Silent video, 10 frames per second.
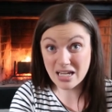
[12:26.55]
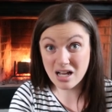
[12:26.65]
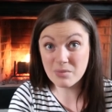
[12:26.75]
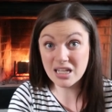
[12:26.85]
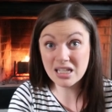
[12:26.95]

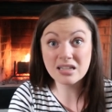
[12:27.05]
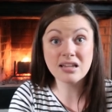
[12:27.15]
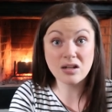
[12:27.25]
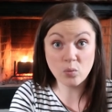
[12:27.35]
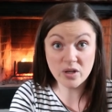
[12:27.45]
come in,
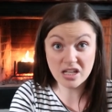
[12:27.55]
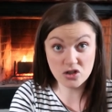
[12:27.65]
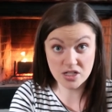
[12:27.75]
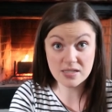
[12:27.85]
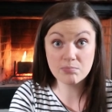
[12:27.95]
like we could
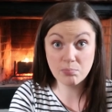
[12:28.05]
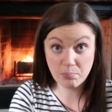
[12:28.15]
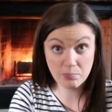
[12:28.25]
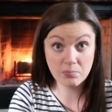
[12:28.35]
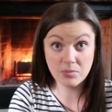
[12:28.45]
just
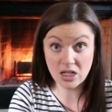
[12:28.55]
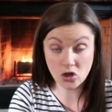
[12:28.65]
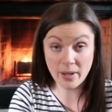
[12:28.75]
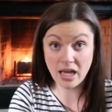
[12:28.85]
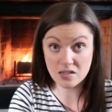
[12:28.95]
get
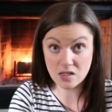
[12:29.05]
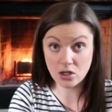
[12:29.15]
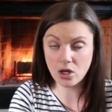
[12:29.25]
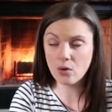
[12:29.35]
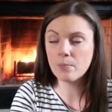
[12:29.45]
our bags and
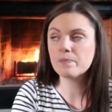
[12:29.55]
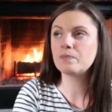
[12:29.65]
go.